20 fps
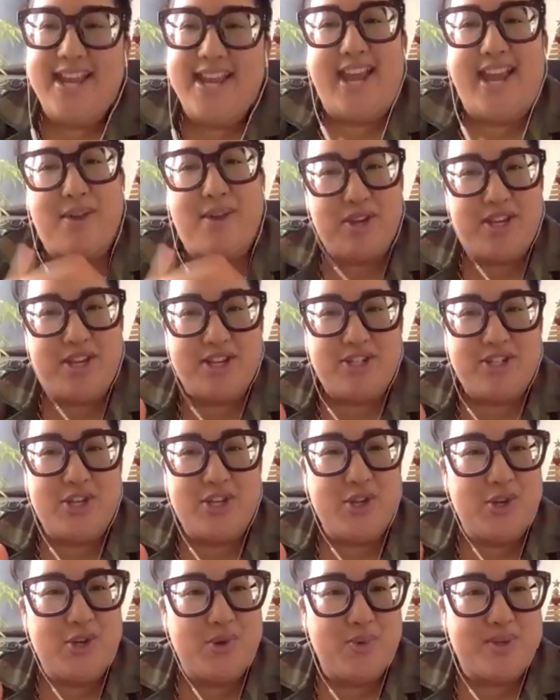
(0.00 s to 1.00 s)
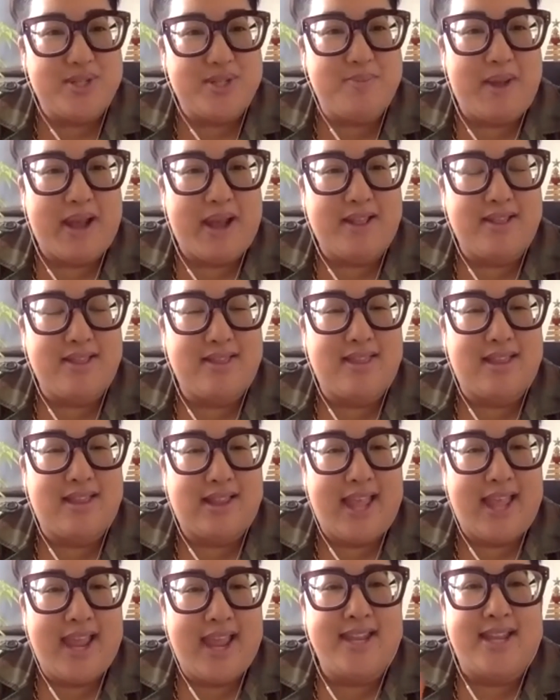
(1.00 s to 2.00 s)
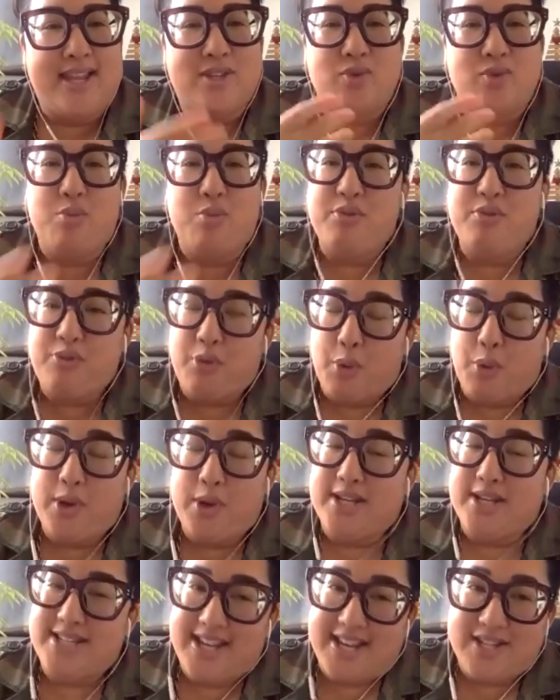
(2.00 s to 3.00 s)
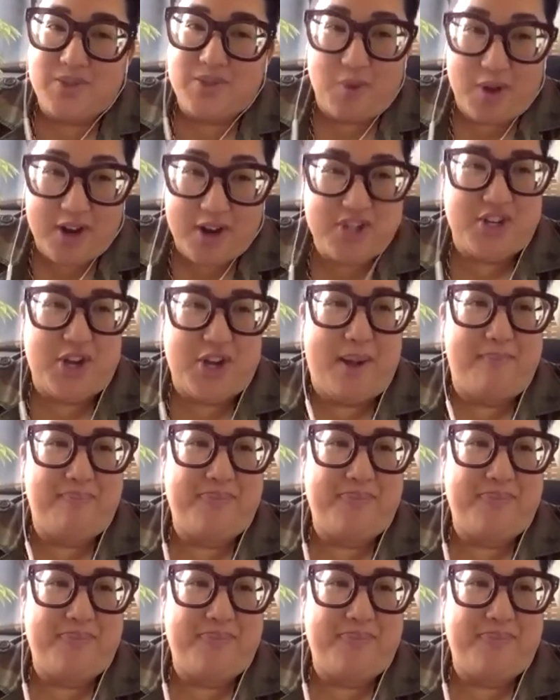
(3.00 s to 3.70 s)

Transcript: And we continue to respect the land as we move forward in today's workshop.